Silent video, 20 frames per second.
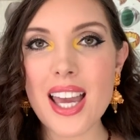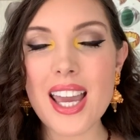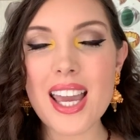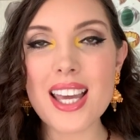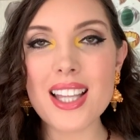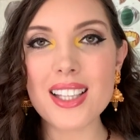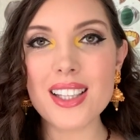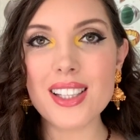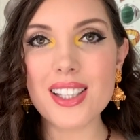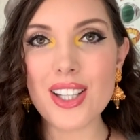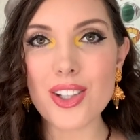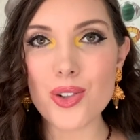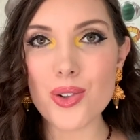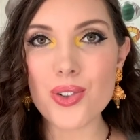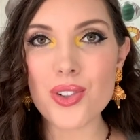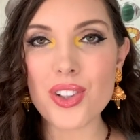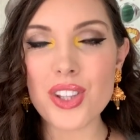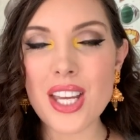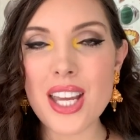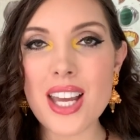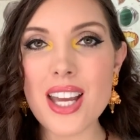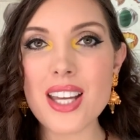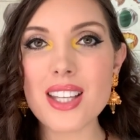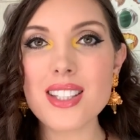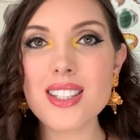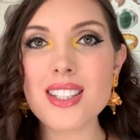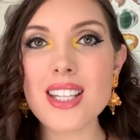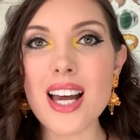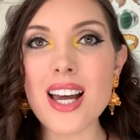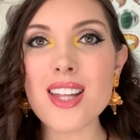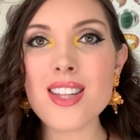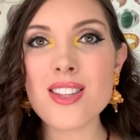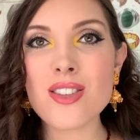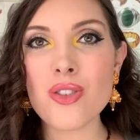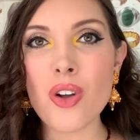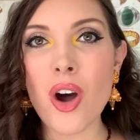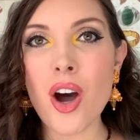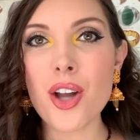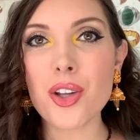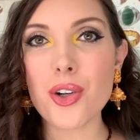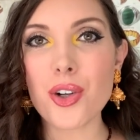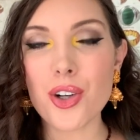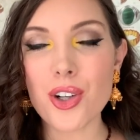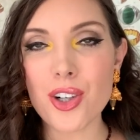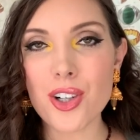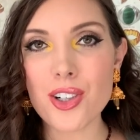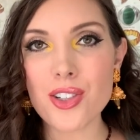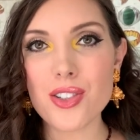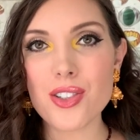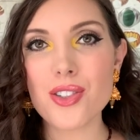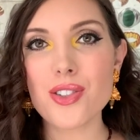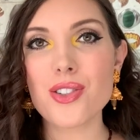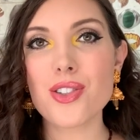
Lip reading: it literally does not hurt